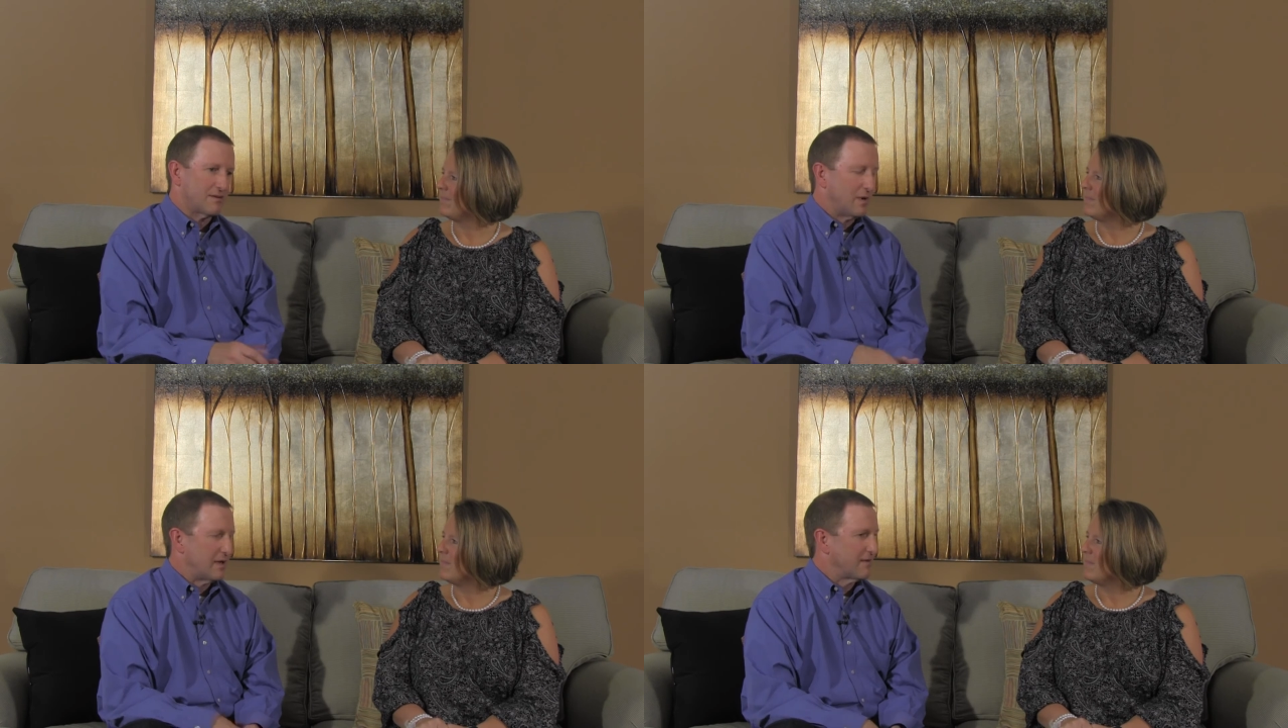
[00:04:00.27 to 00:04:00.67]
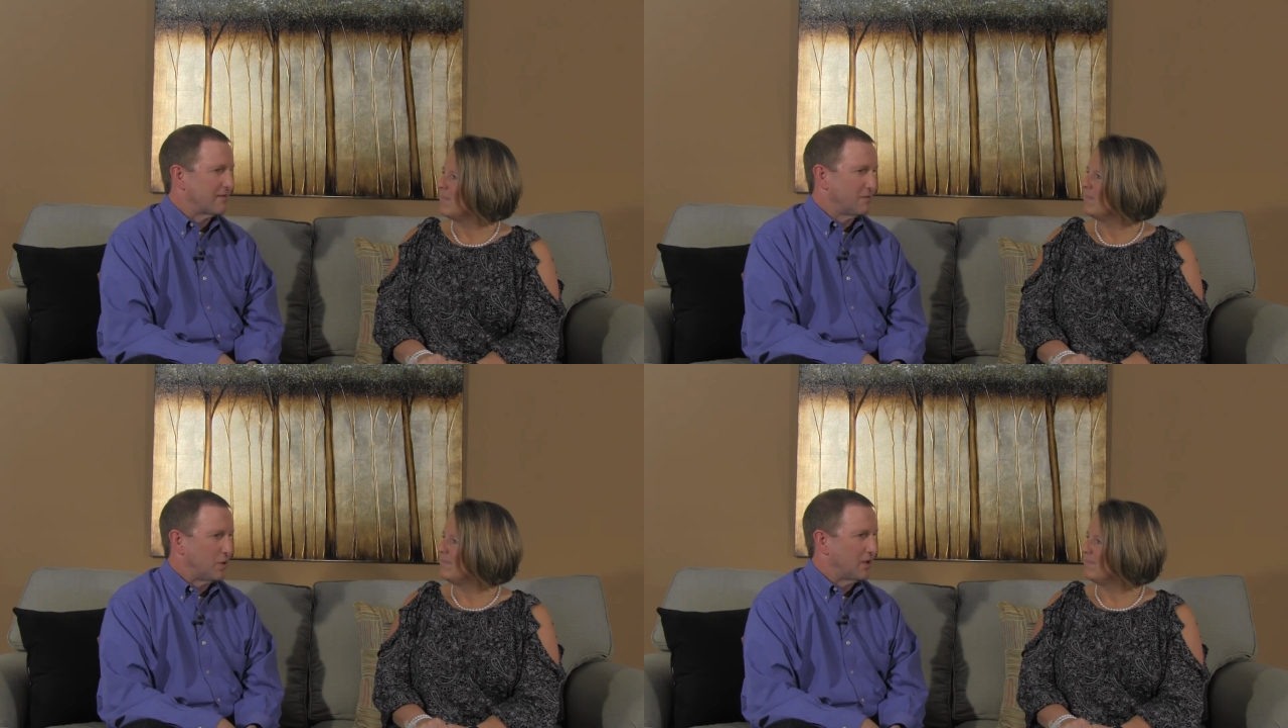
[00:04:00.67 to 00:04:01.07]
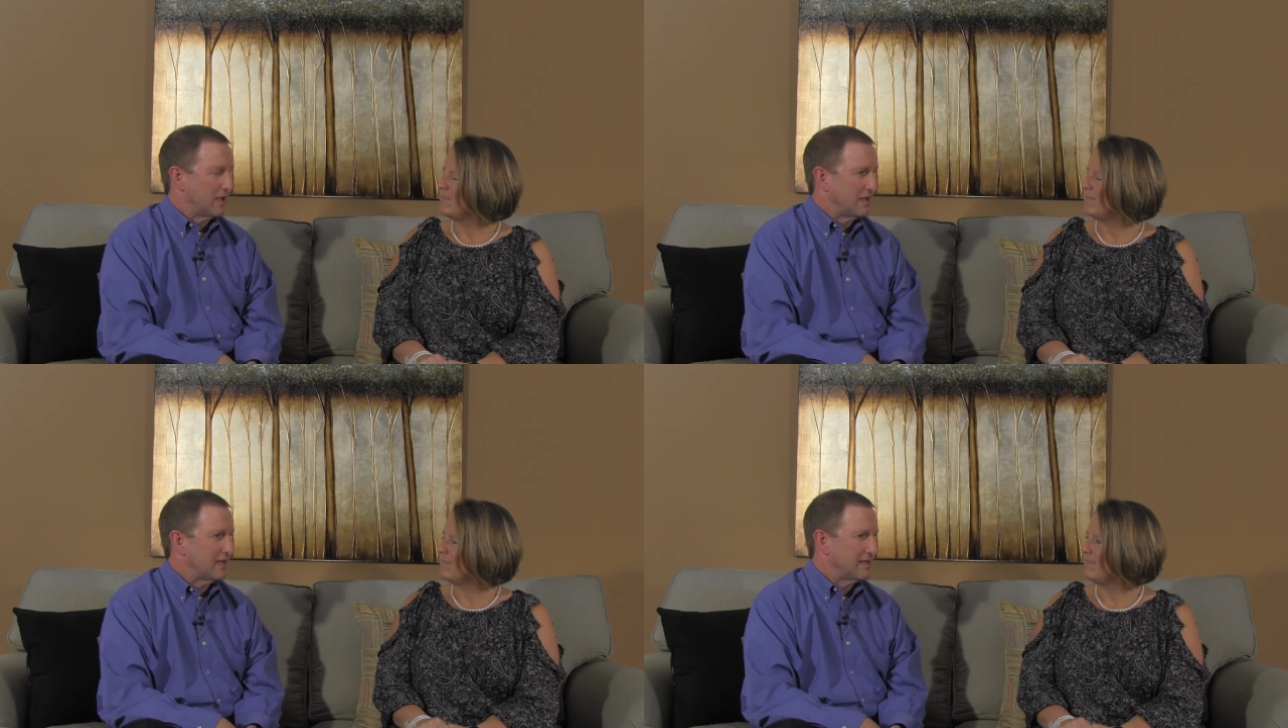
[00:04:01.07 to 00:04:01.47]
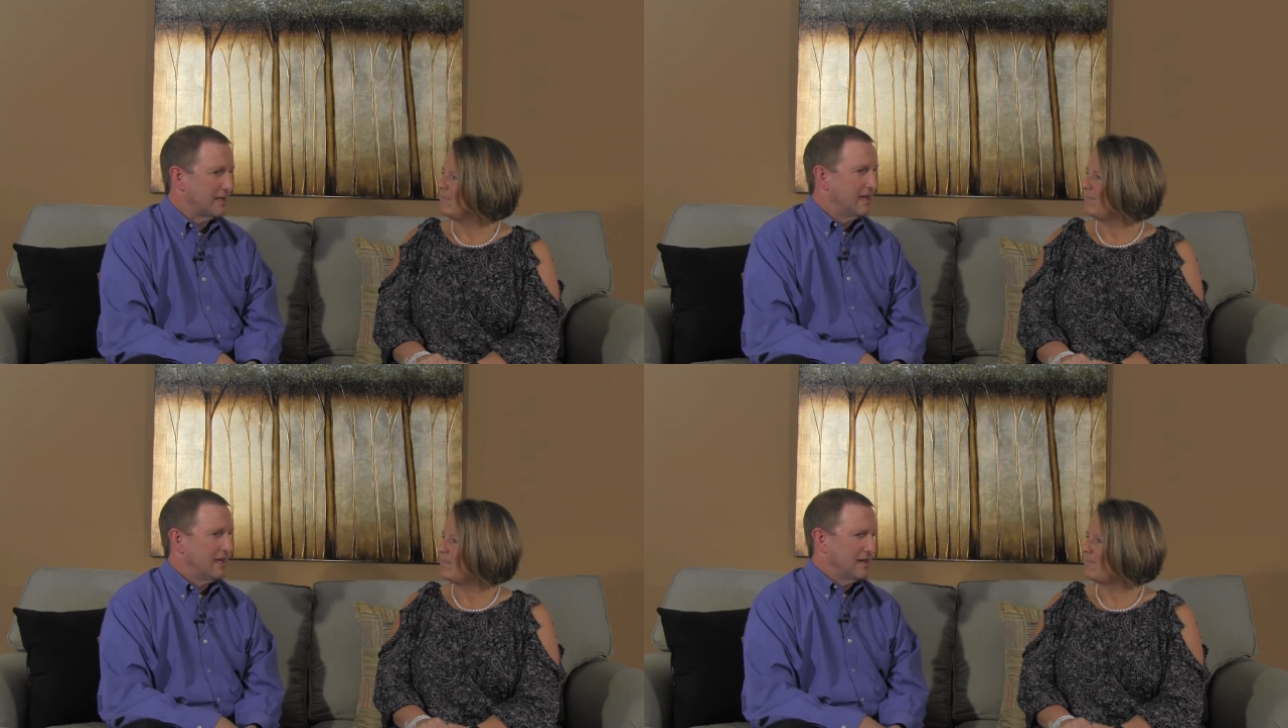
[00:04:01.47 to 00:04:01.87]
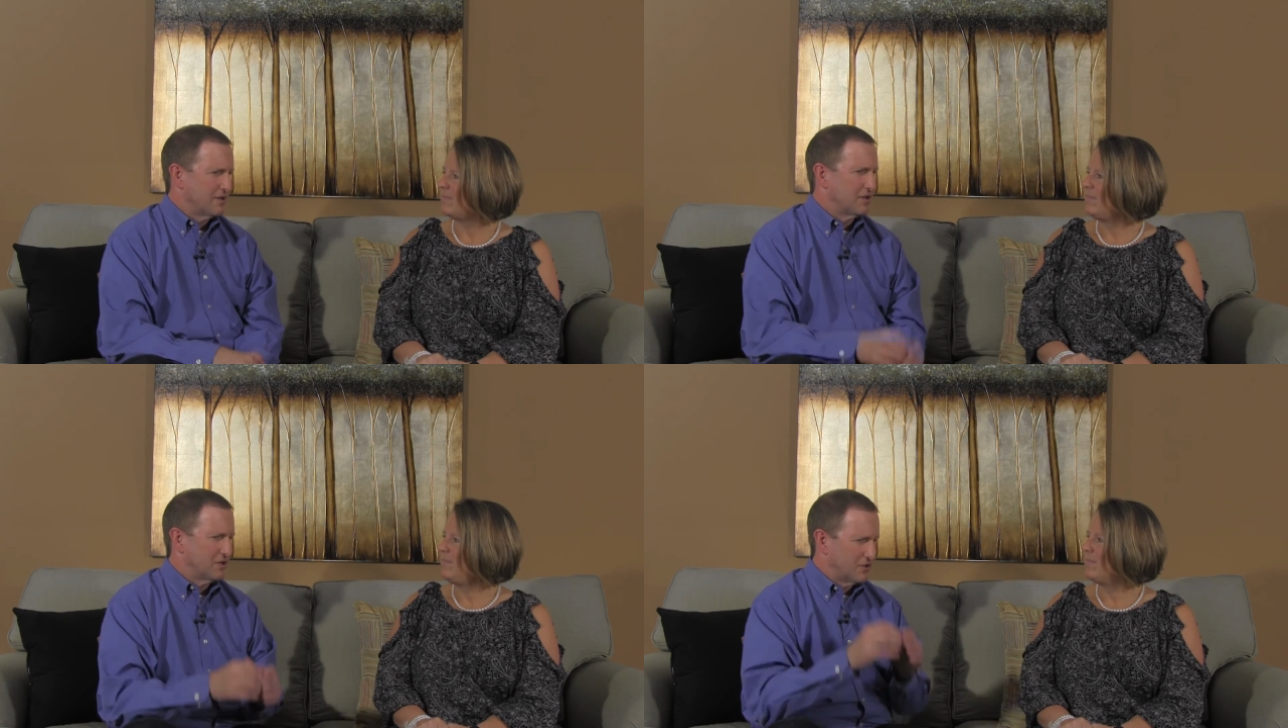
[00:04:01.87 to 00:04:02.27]
wonderful point, that
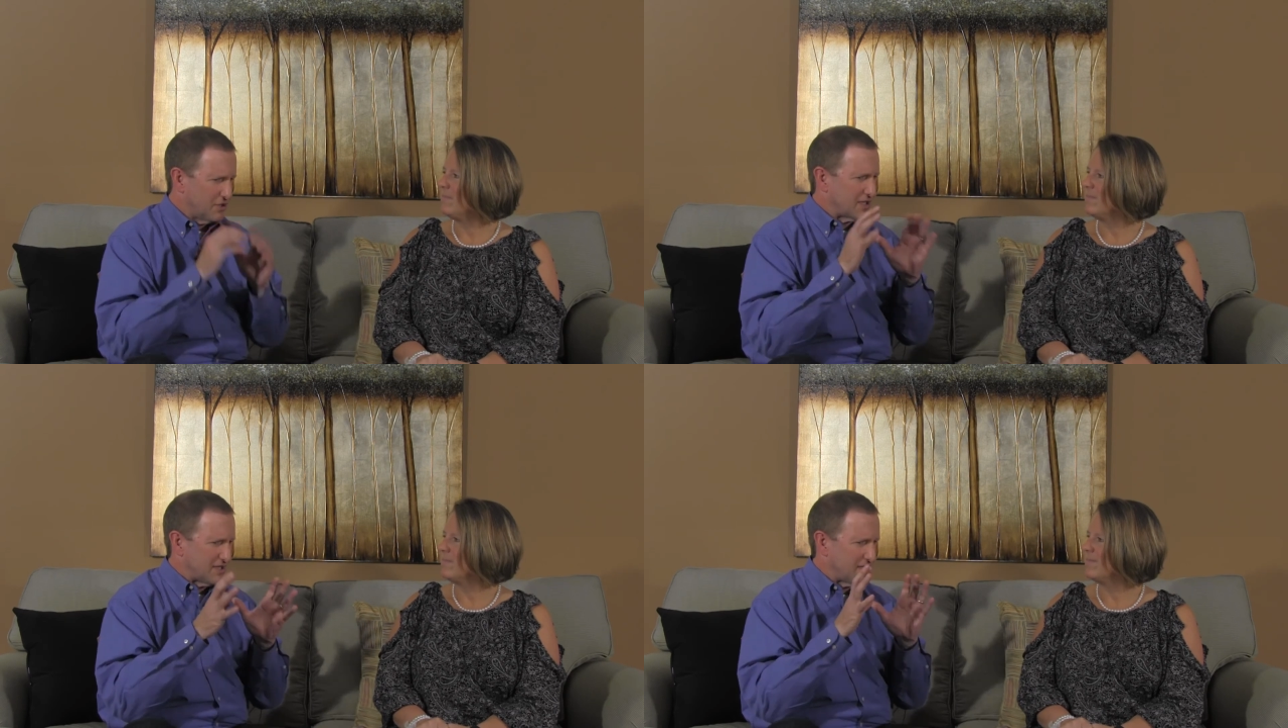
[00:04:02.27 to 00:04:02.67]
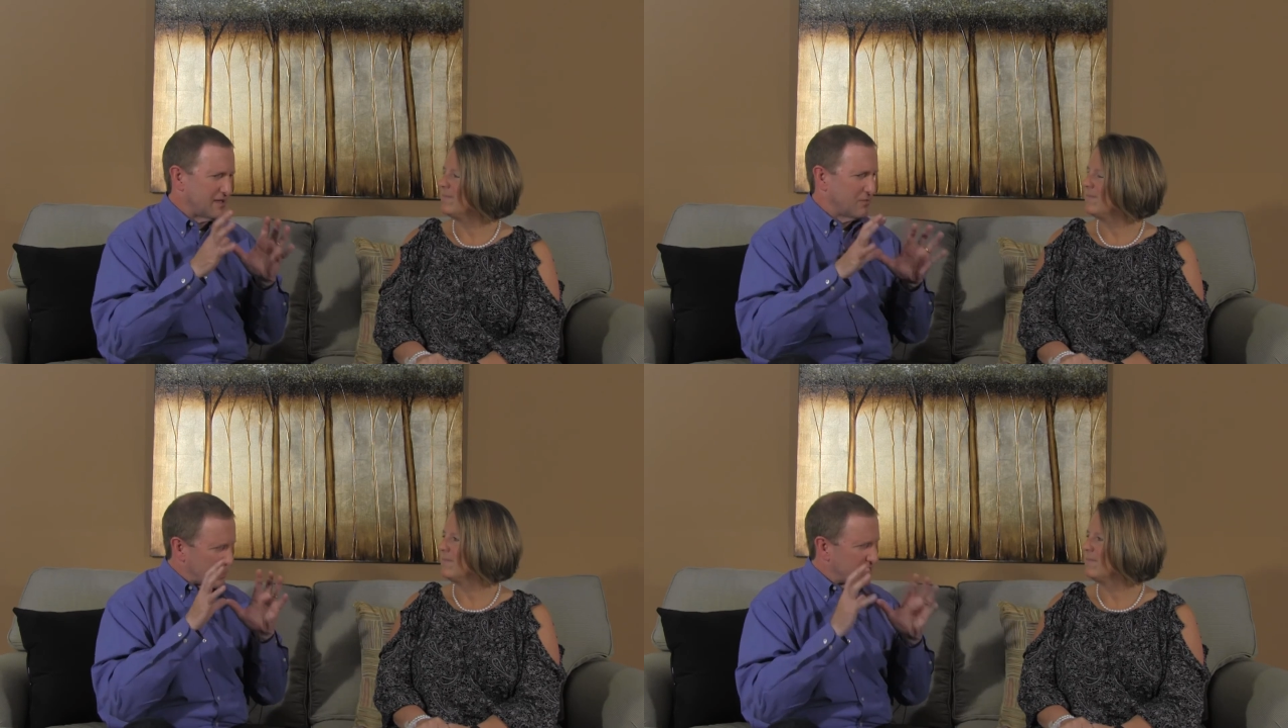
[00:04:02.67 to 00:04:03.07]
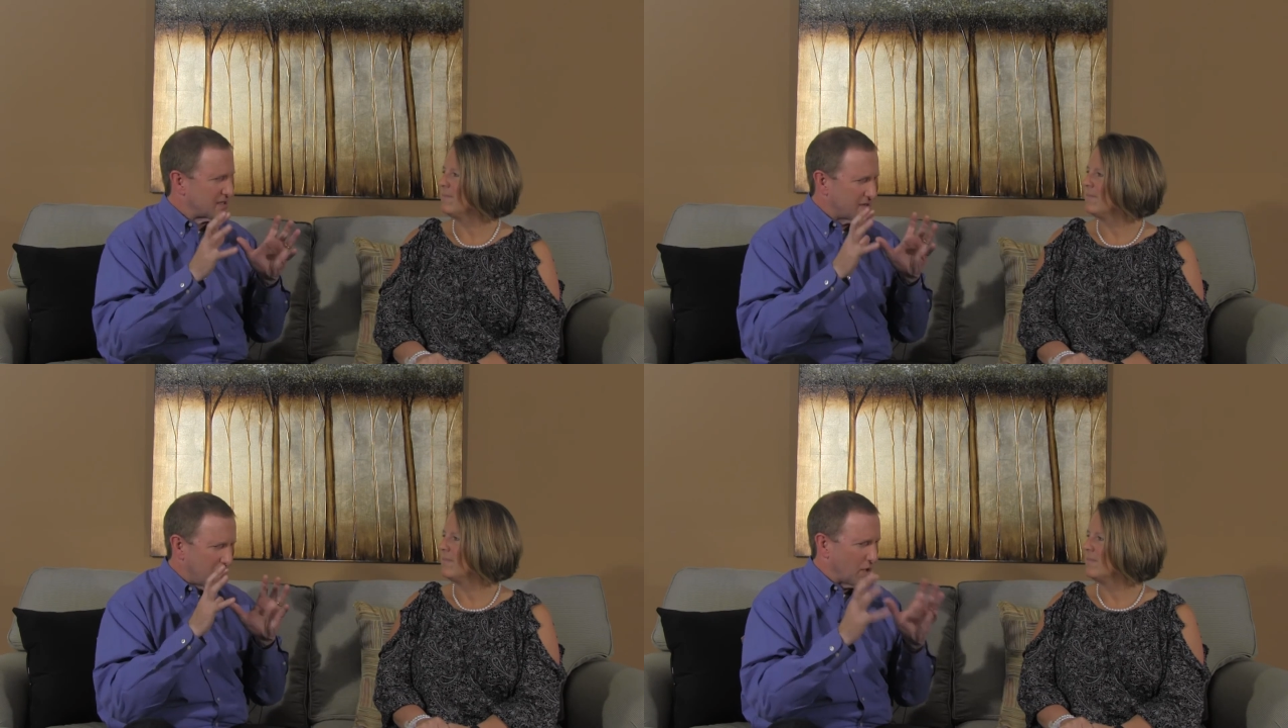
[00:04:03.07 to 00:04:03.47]
look to see what's